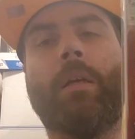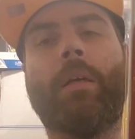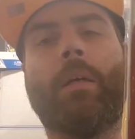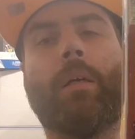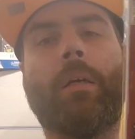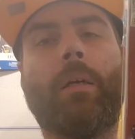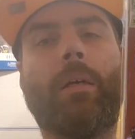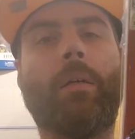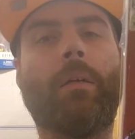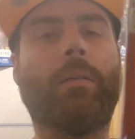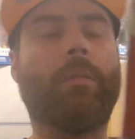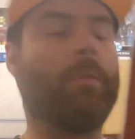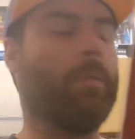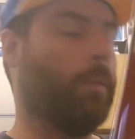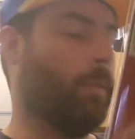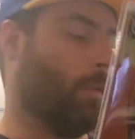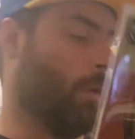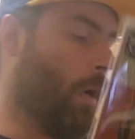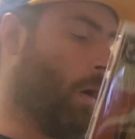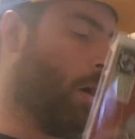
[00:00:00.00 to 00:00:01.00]

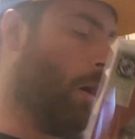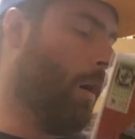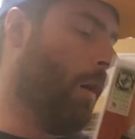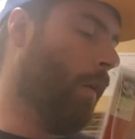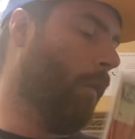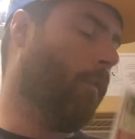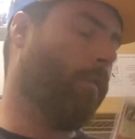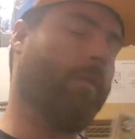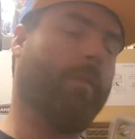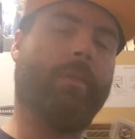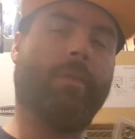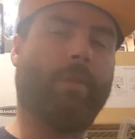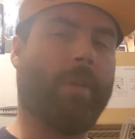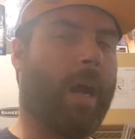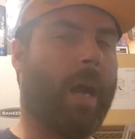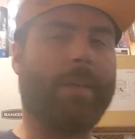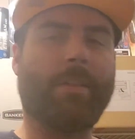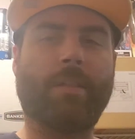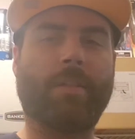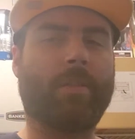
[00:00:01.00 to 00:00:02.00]

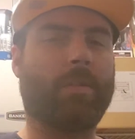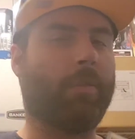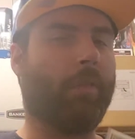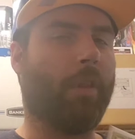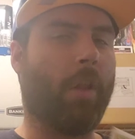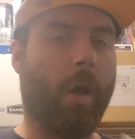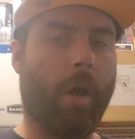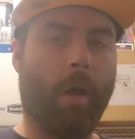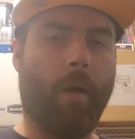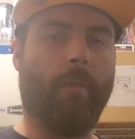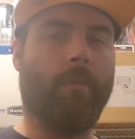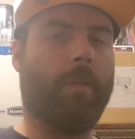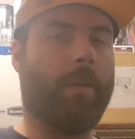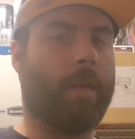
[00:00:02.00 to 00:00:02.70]
I just love the